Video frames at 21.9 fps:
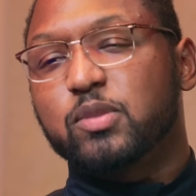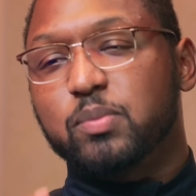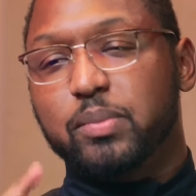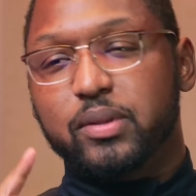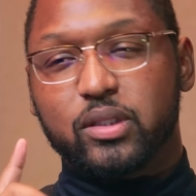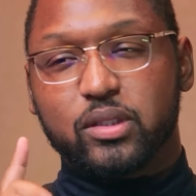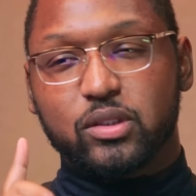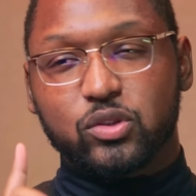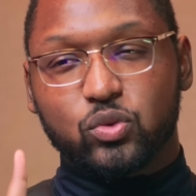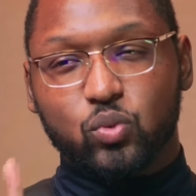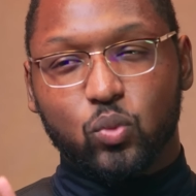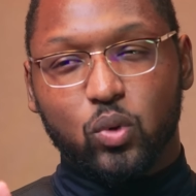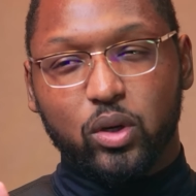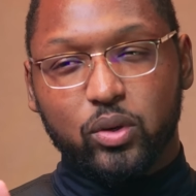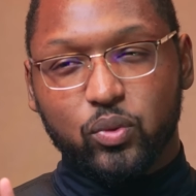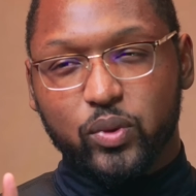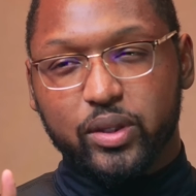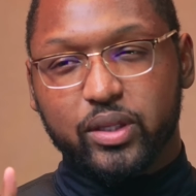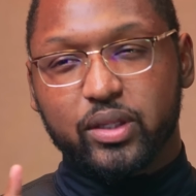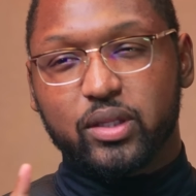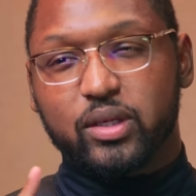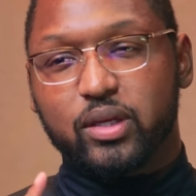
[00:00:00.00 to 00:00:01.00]
But there's one
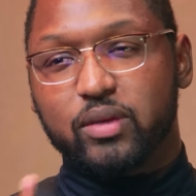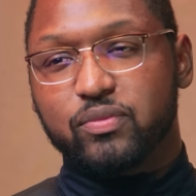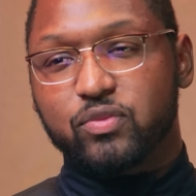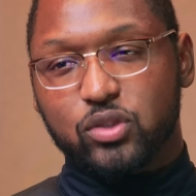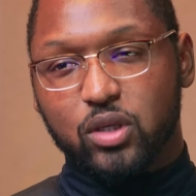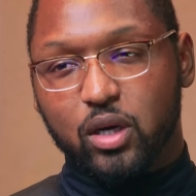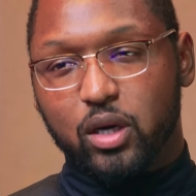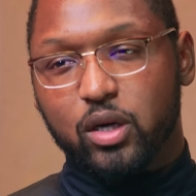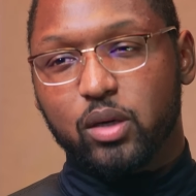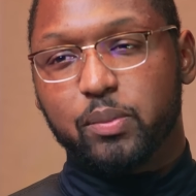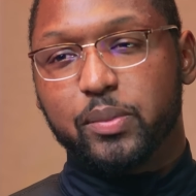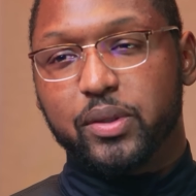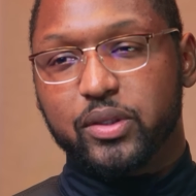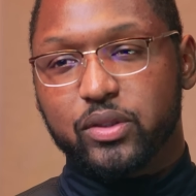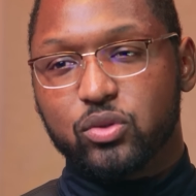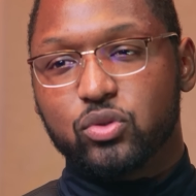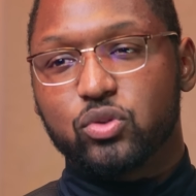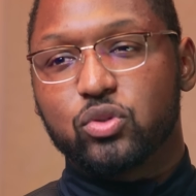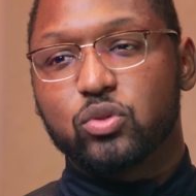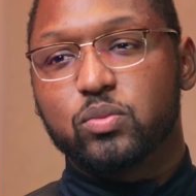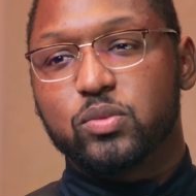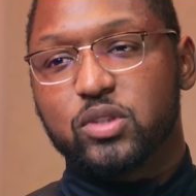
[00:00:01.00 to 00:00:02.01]
way that I've taught on my
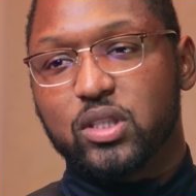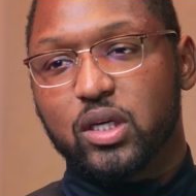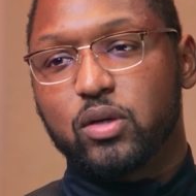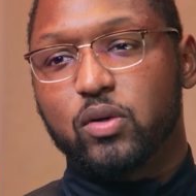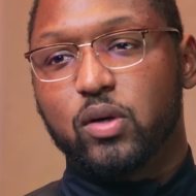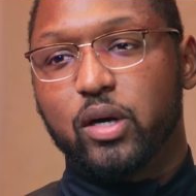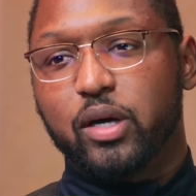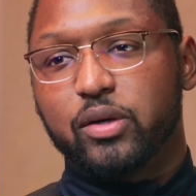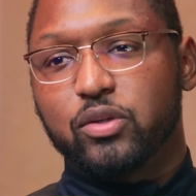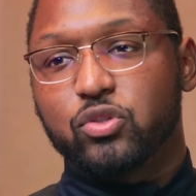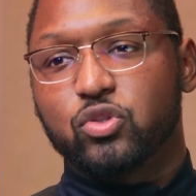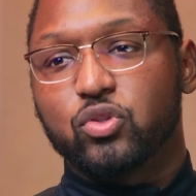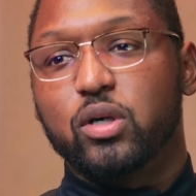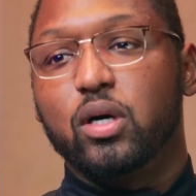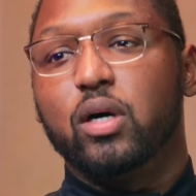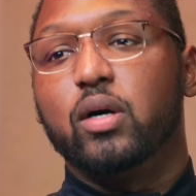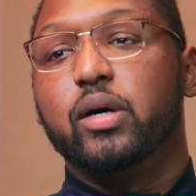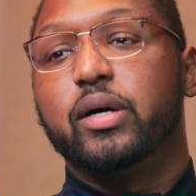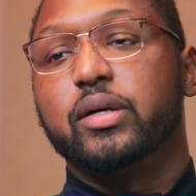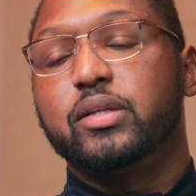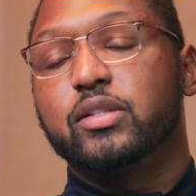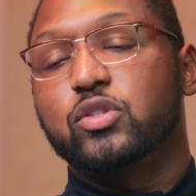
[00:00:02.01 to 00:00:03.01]
YouTube channel how to
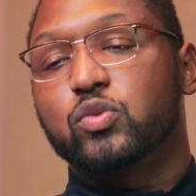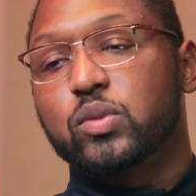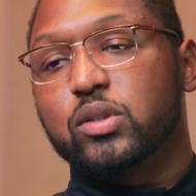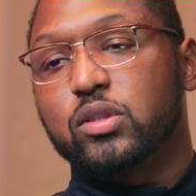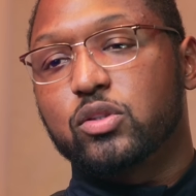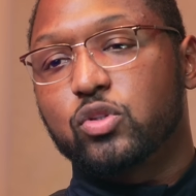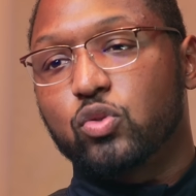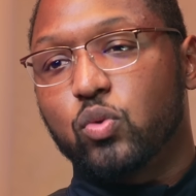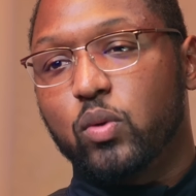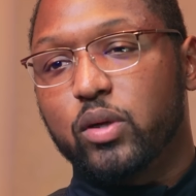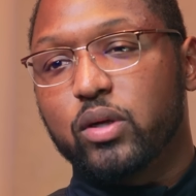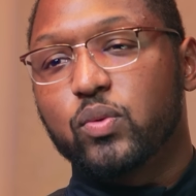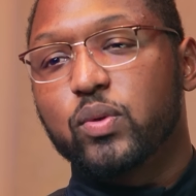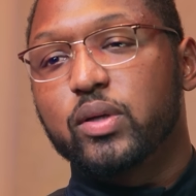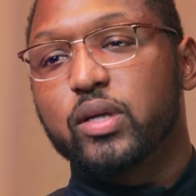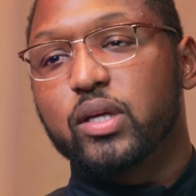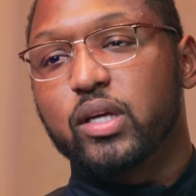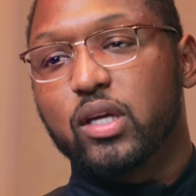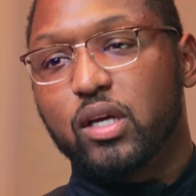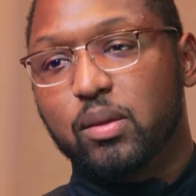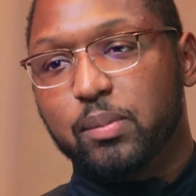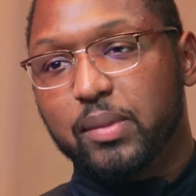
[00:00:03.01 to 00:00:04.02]
trail, and it's with a 21
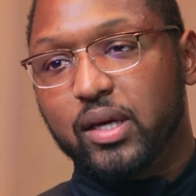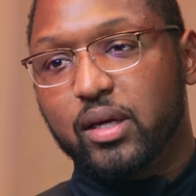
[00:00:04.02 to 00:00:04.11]
EMA.